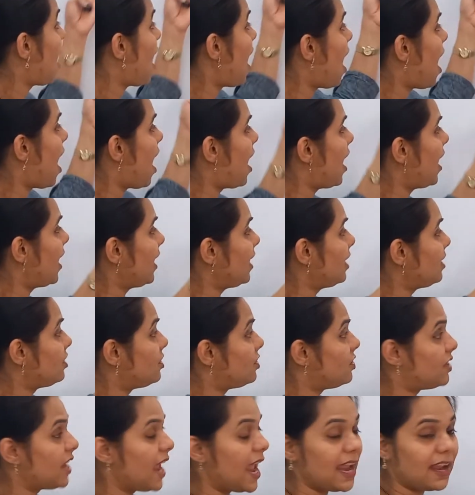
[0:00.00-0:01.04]
I
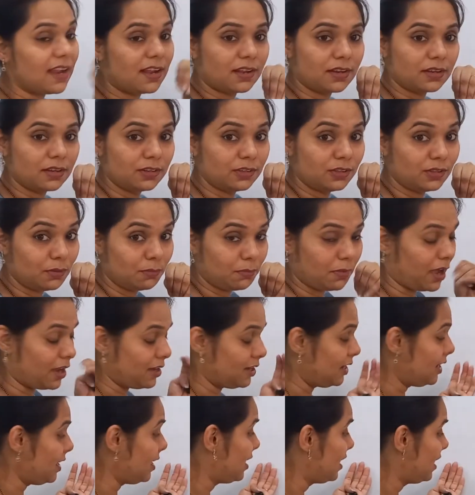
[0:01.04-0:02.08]
take the
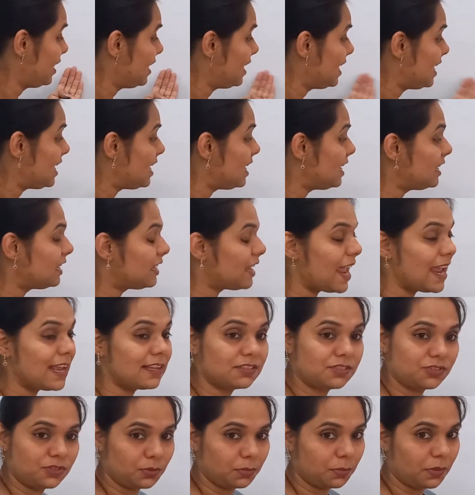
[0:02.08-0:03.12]
money, he
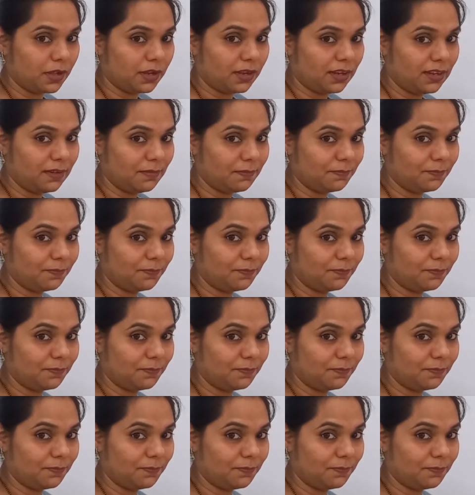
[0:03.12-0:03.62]
takes the money.